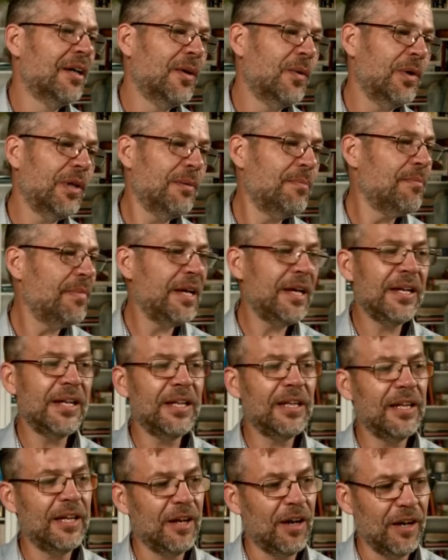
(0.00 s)
Well,
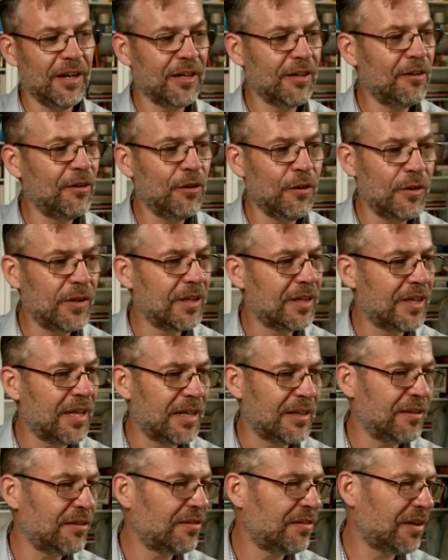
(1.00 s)
immediately I can look at
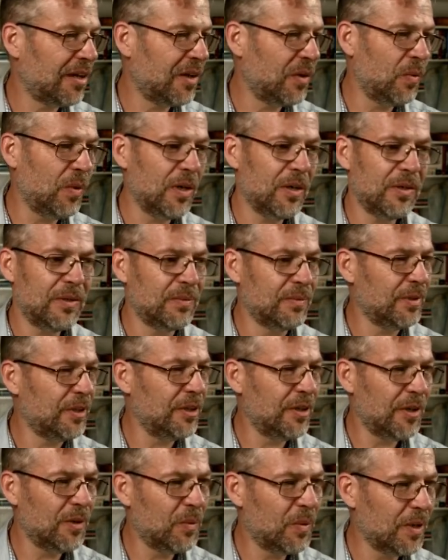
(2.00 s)
that and say, well,
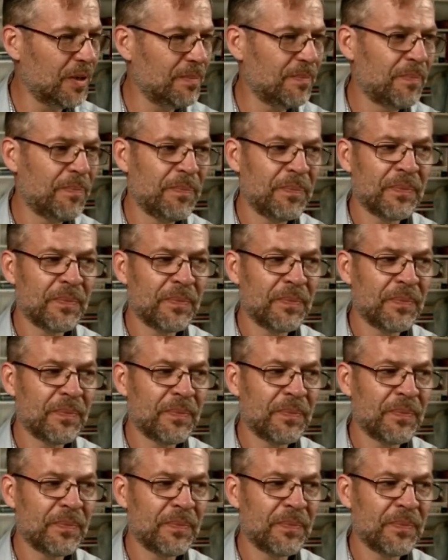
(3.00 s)
you know what?